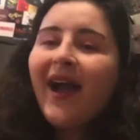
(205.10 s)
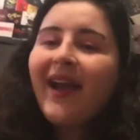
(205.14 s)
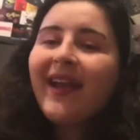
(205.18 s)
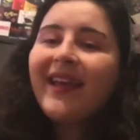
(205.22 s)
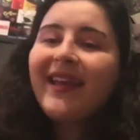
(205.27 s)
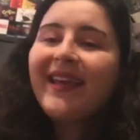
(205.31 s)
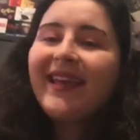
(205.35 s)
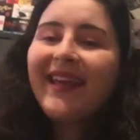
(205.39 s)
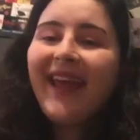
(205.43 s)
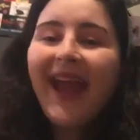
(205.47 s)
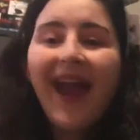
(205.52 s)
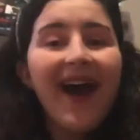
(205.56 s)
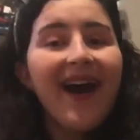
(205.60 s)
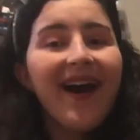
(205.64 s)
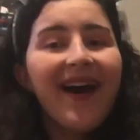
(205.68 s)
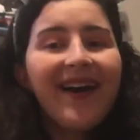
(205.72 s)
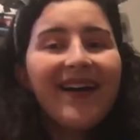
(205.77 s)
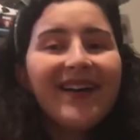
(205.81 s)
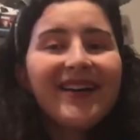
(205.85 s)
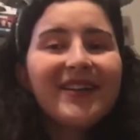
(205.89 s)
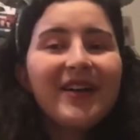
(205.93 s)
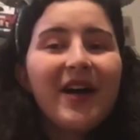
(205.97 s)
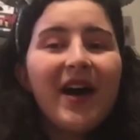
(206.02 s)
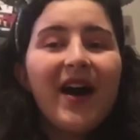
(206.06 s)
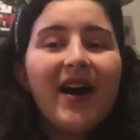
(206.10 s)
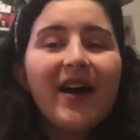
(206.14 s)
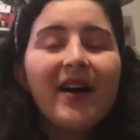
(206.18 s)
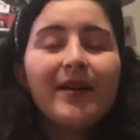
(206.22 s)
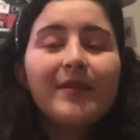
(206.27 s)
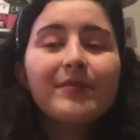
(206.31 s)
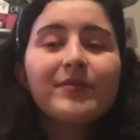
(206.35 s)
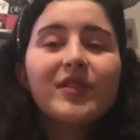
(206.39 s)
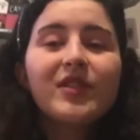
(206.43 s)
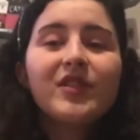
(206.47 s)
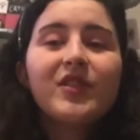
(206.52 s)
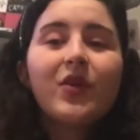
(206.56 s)
yeah,
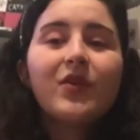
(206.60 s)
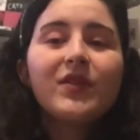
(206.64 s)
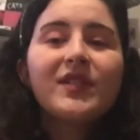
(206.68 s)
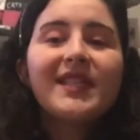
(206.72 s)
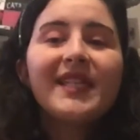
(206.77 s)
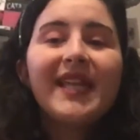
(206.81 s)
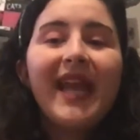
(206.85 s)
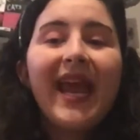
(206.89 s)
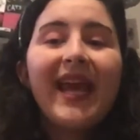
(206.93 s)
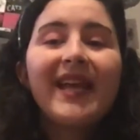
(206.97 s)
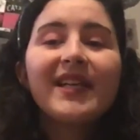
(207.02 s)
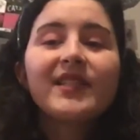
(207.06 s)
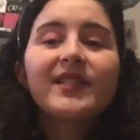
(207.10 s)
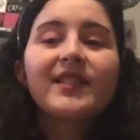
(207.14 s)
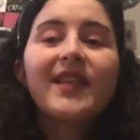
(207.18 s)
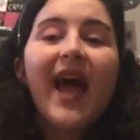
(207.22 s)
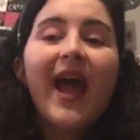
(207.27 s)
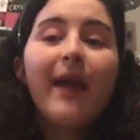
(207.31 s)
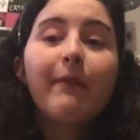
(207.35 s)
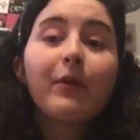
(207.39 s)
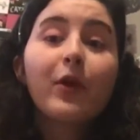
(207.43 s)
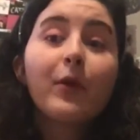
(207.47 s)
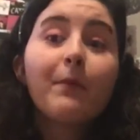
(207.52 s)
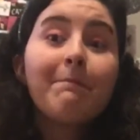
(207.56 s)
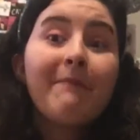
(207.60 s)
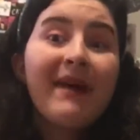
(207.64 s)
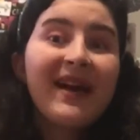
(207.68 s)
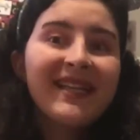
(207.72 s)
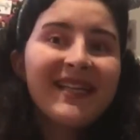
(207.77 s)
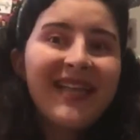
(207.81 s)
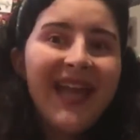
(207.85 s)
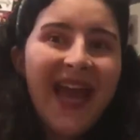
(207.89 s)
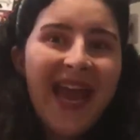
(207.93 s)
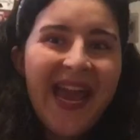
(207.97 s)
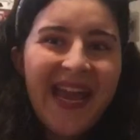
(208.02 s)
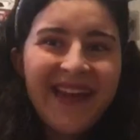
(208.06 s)
so today is Cyber
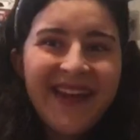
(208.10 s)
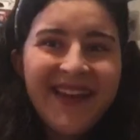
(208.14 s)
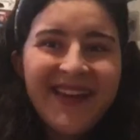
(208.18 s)
Monday.